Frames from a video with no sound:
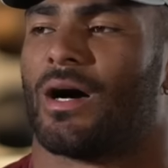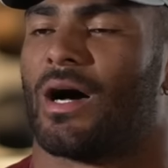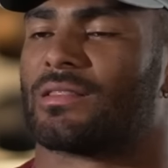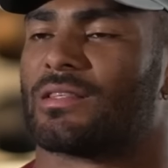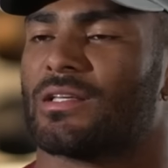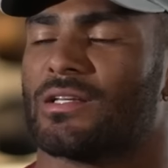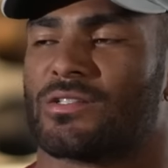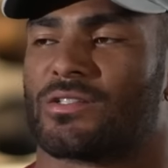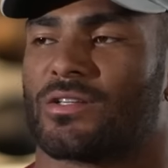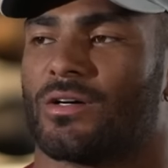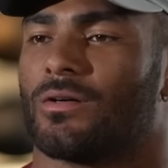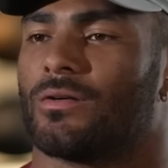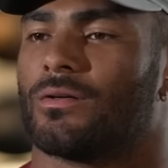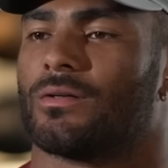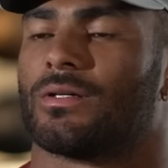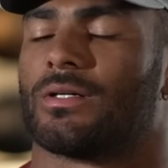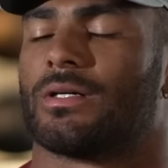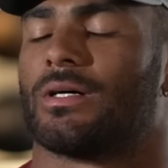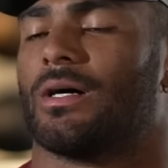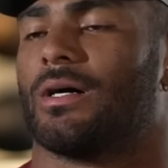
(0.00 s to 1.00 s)
I think so.
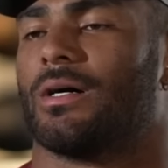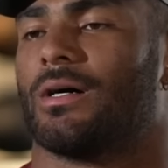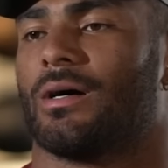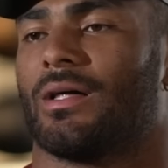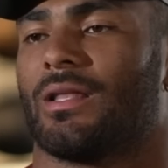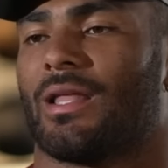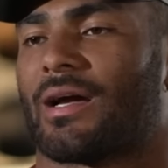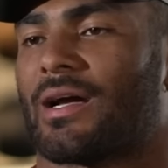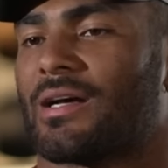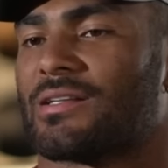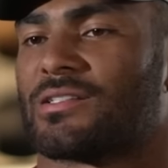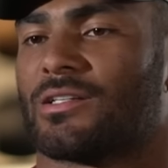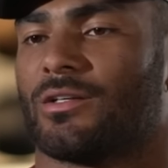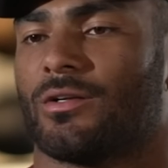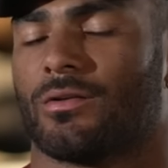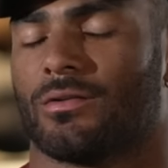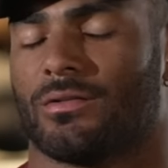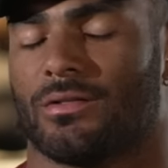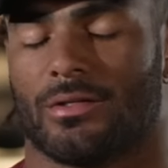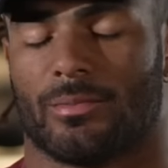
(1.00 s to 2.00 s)
Uh, like I said
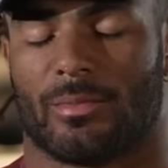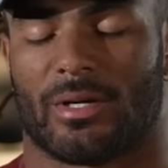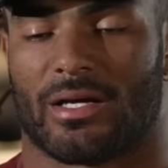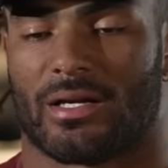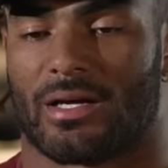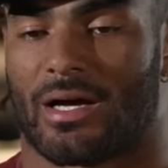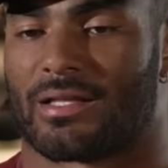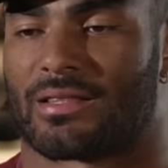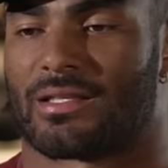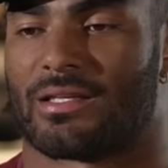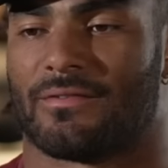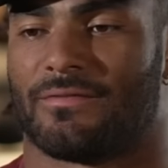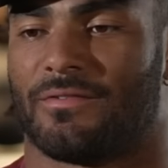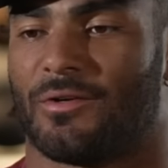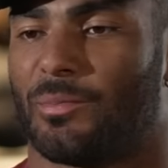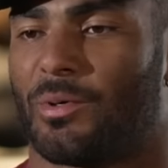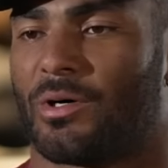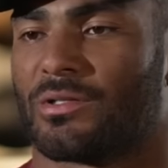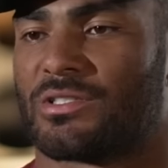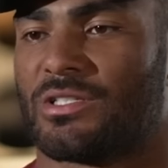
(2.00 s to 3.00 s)
earlier, man, I think
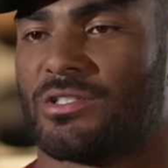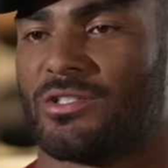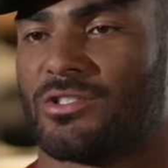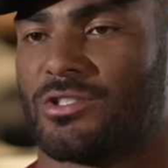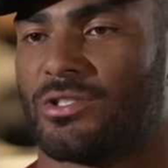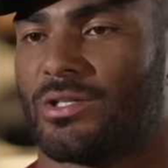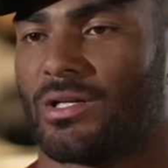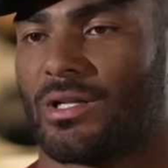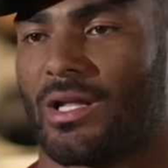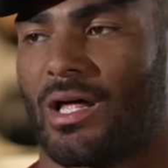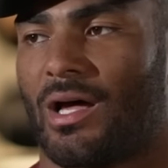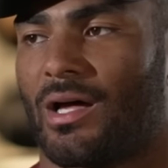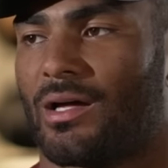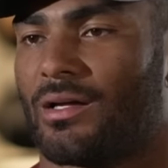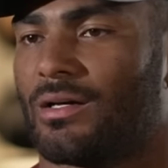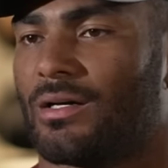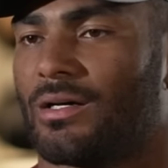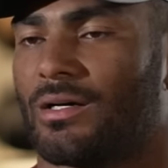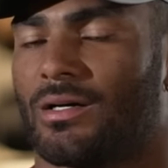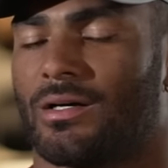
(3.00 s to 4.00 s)
football teaches you a lot
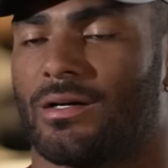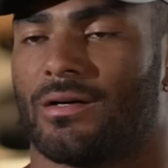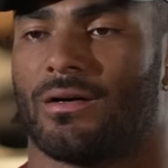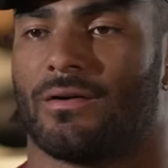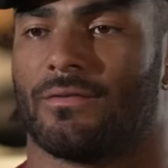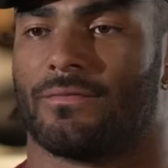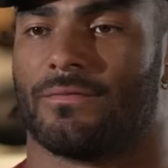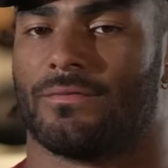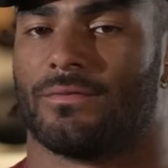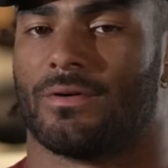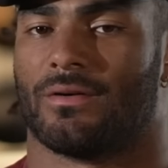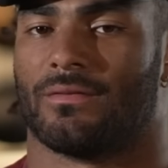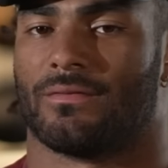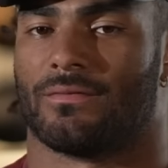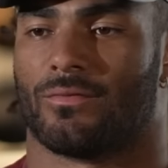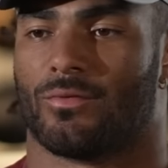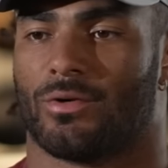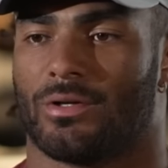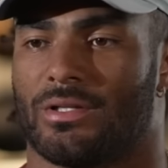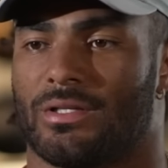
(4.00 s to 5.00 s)
uh, mm. of, of
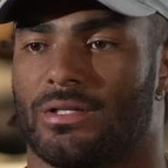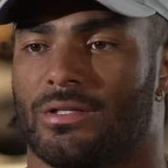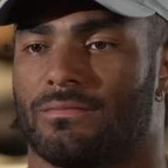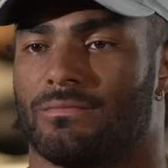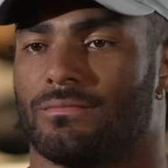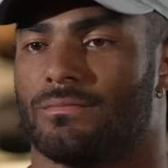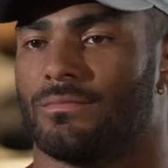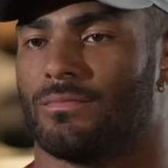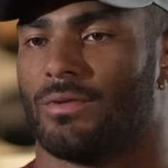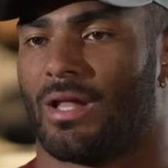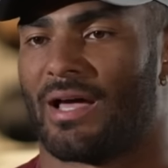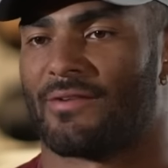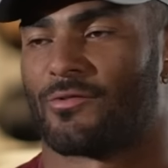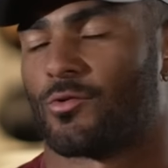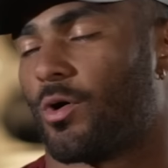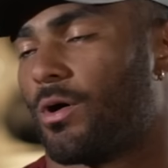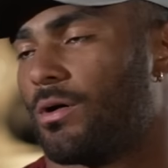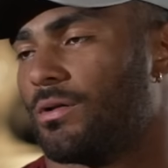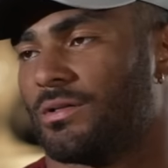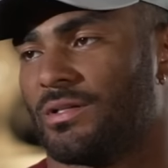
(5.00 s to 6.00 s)
really life
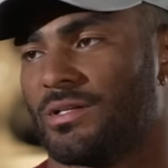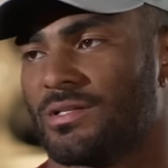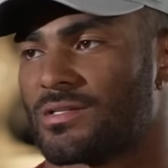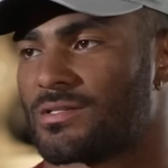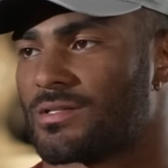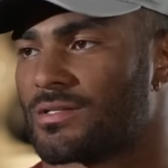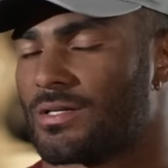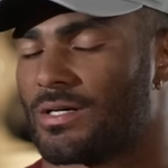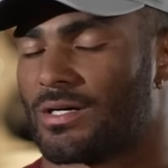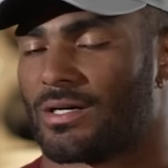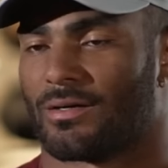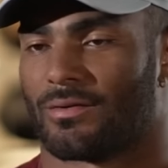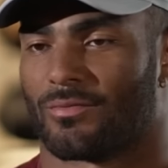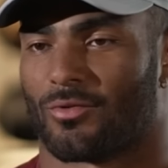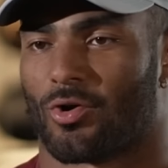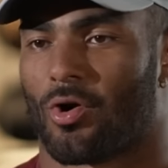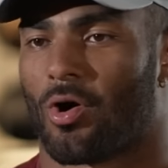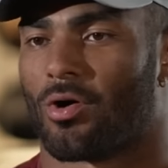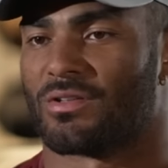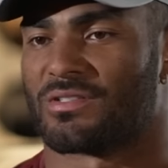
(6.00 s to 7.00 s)
qualities, uh,
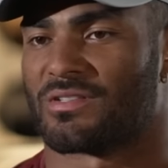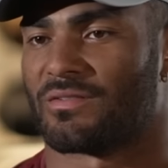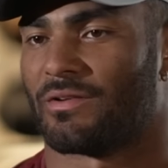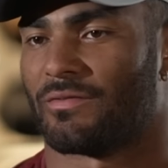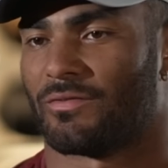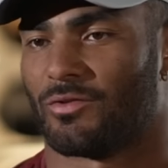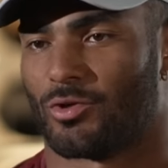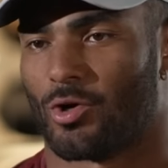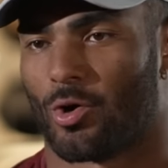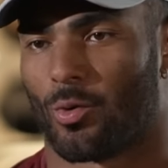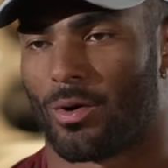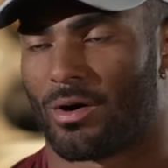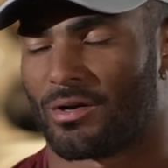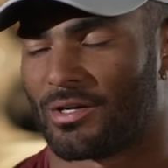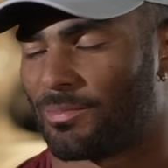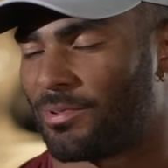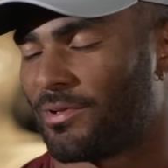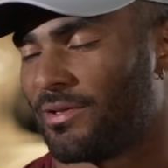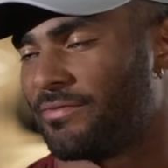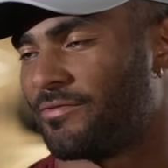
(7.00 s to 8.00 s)
regardless of if you go on
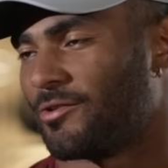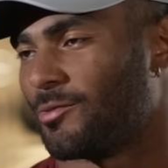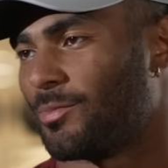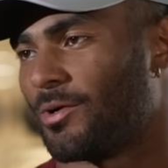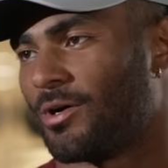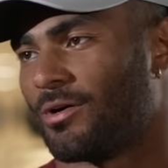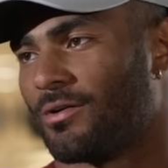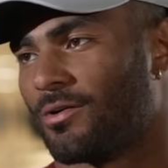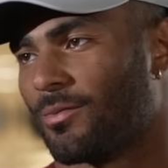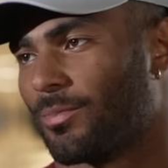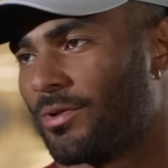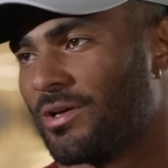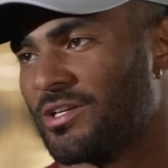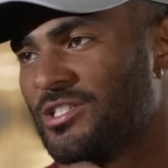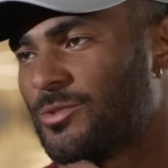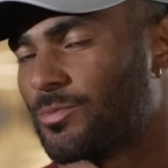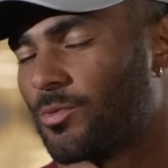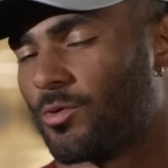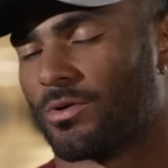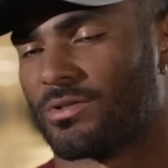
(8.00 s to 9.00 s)
to play football or play
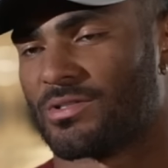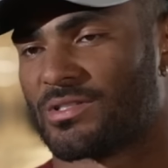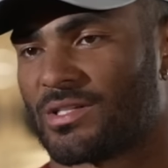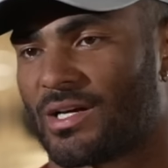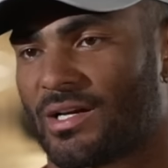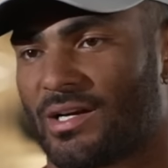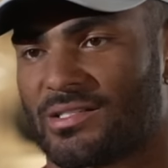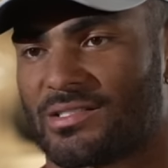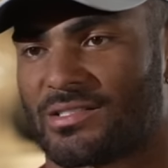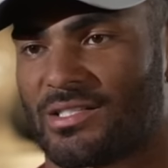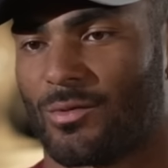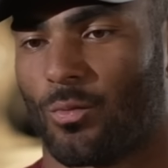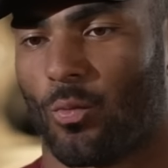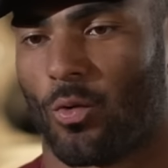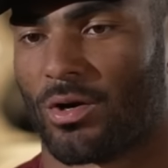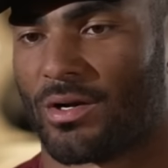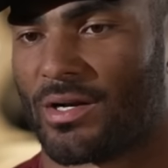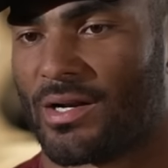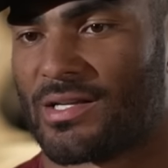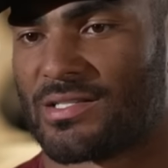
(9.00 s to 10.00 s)
sports. Like I said,
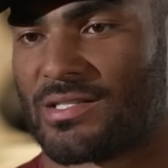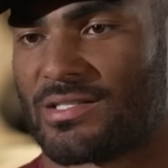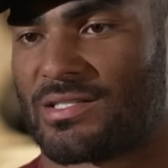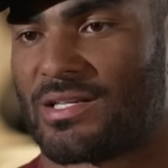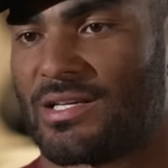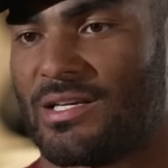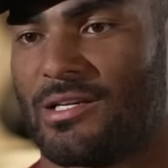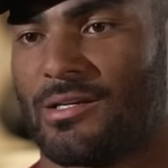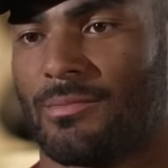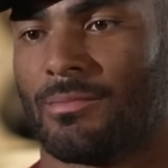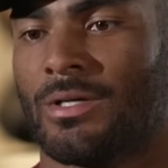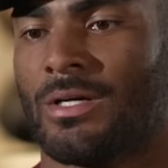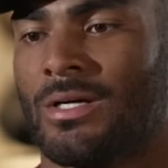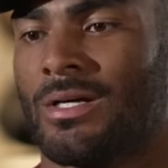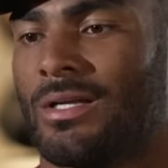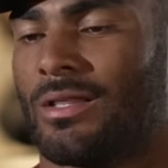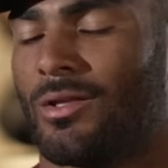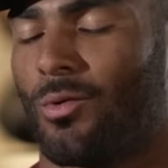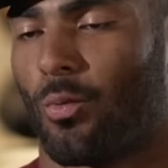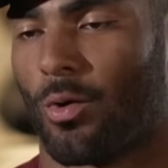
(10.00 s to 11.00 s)
working as a team,
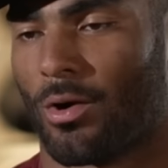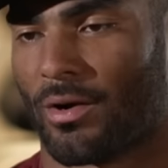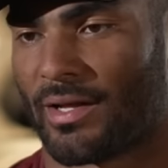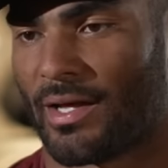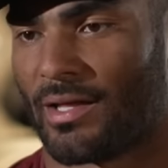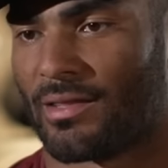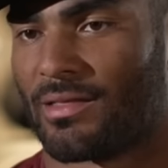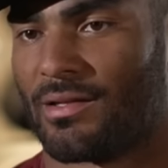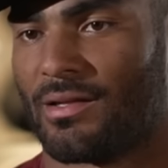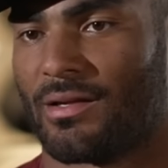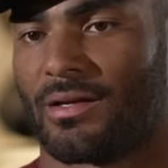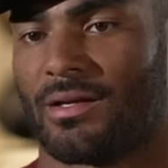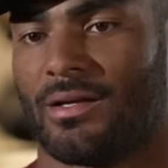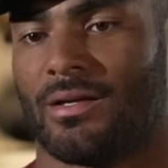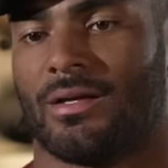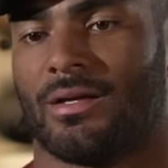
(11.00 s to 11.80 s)
the work ethic,